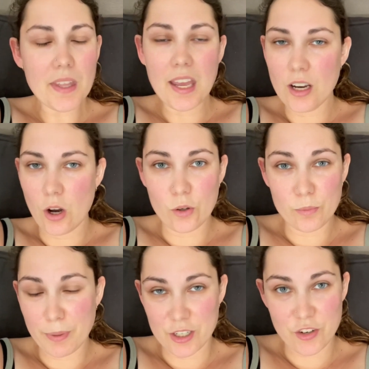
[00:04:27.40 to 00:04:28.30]
and a whole
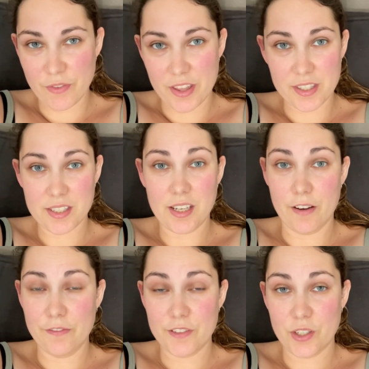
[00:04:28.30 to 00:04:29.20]
bunch of other
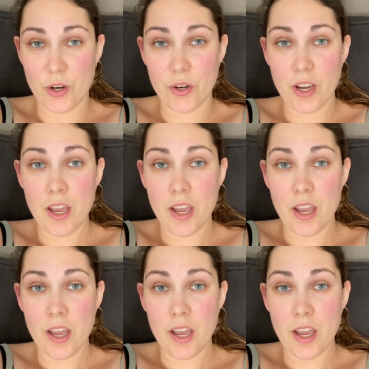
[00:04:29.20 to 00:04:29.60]
stuff. So